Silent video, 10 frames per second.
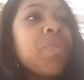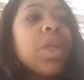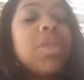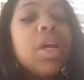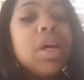
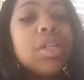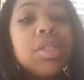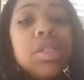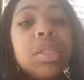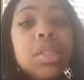there
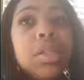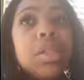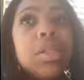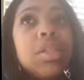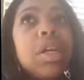
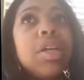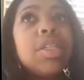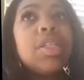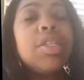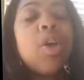
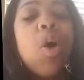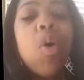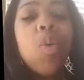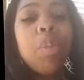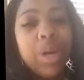is
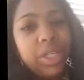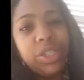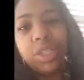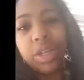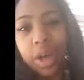so
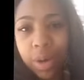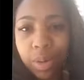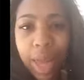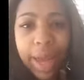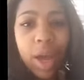much to
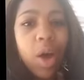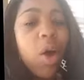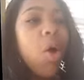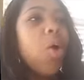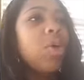know, like a
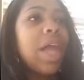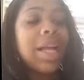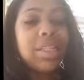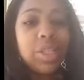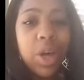whole
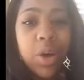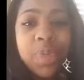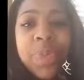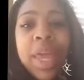lot to know.